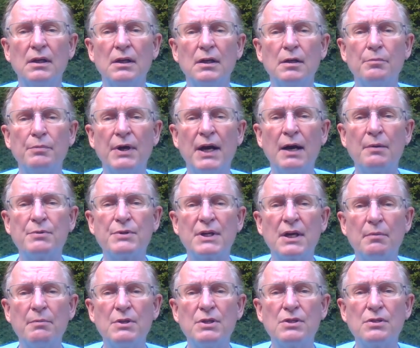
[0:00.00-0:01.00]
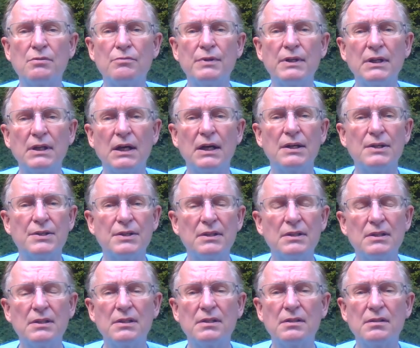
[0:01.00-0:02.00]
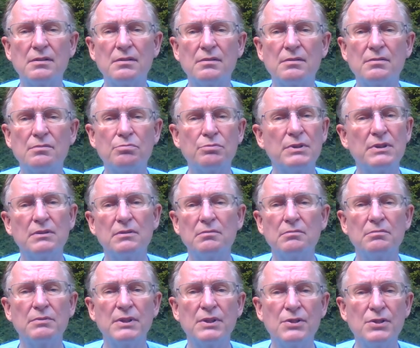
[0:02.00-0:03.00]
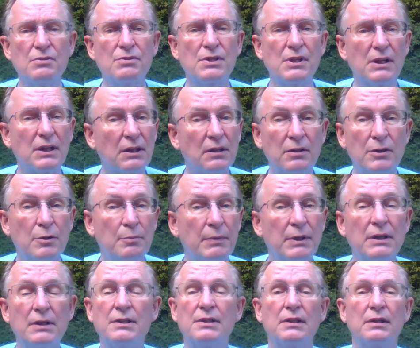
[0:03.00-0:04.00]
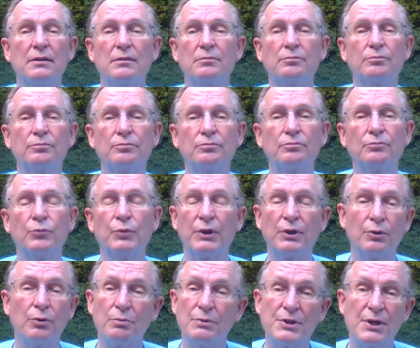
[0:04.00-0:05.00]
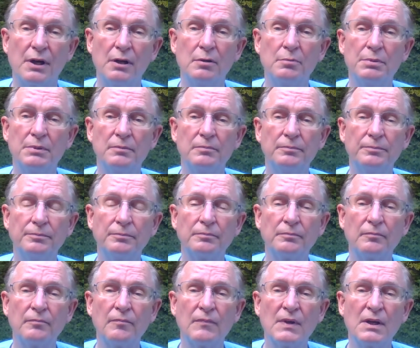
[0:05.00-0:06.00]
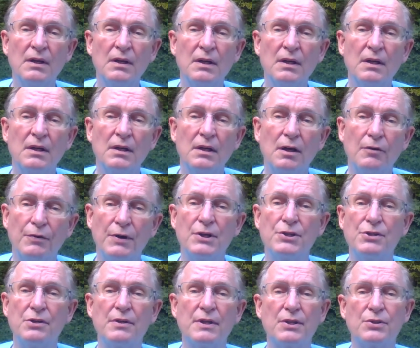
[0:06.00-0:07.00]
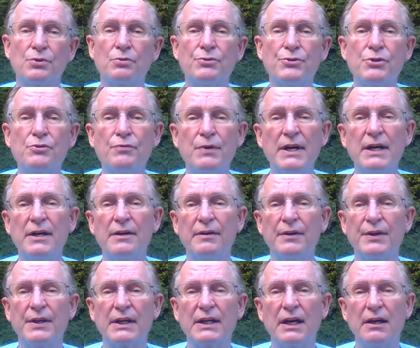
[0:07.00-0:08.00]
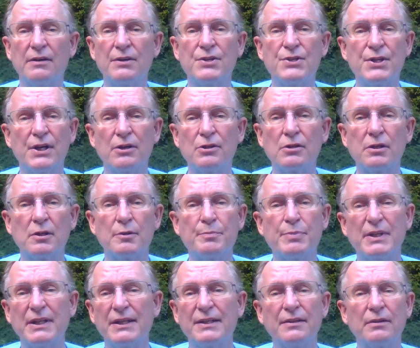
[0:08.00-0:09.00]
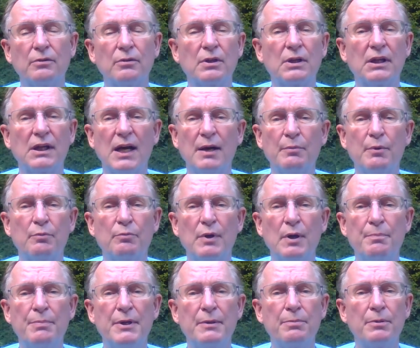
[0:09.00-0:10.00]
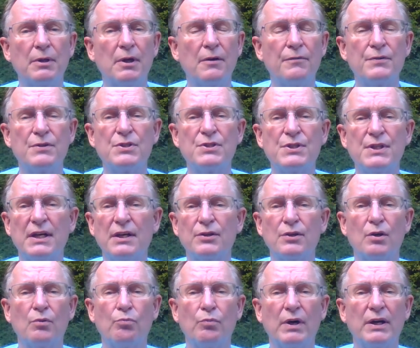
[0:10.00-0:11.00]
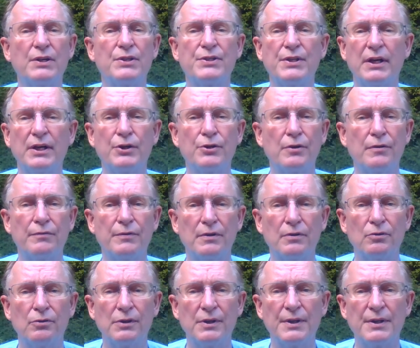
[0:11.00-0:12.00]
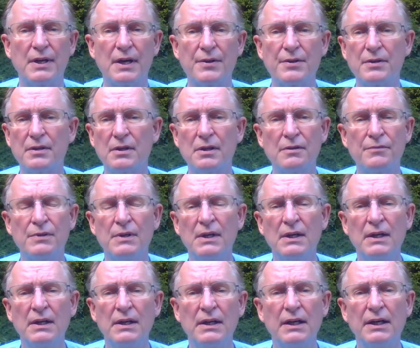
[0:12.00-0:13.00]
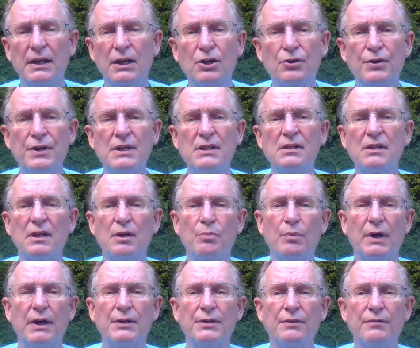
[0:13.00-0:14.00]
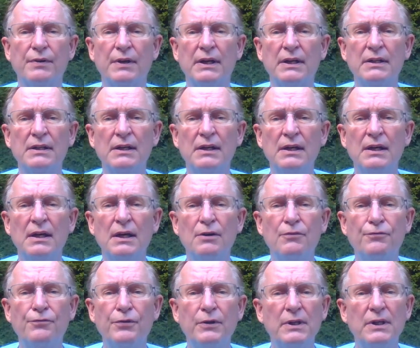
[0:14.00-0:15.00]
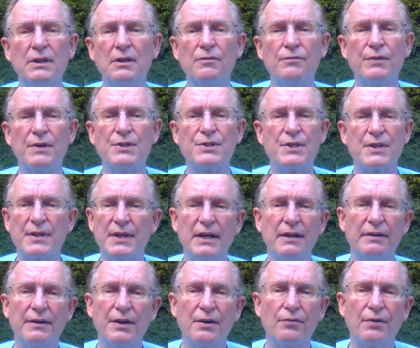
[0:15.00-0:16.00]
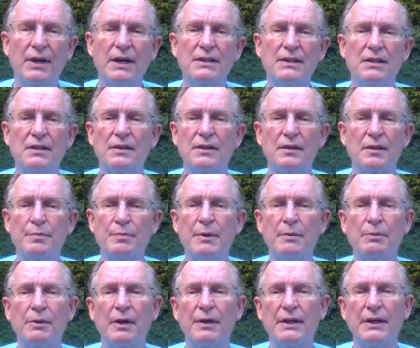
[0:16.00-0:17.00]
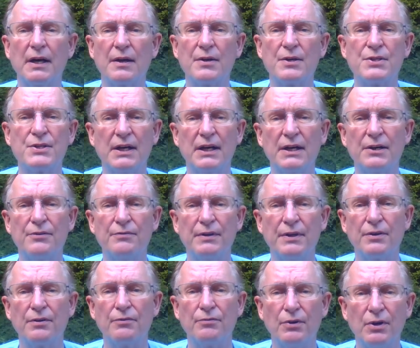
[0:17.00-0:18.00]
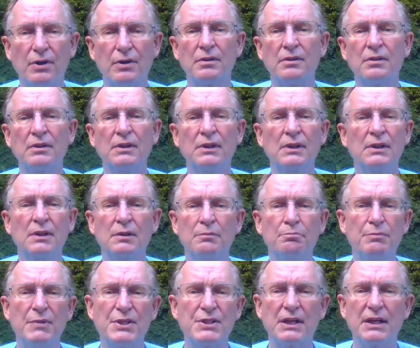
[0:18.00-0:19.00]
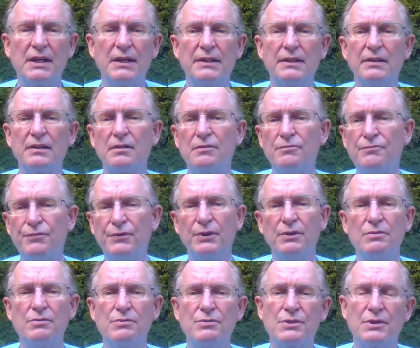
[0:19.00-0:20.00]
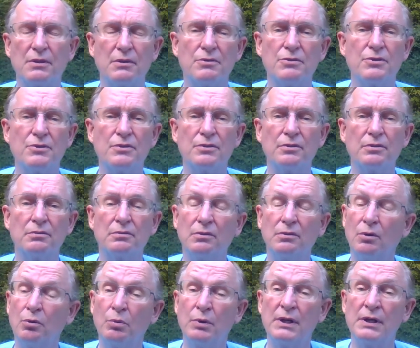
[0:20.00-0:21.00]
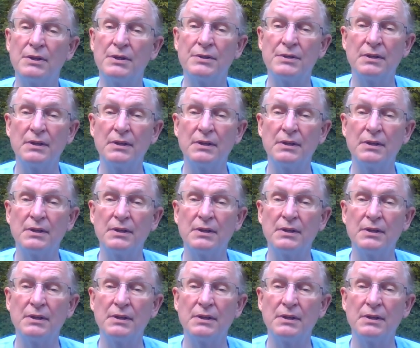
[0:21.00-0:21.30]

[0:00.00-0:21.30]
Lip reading: Perhaps coming to realize this will induce a little humility. We can always hope. A virtue that's all too rare in the current social and political climate, where people often stand on one side or another of an increasingly wide divide, fully convinced that they're in the right and that the people on the other side are in the wrong, misguided, confused, delusional, or worse.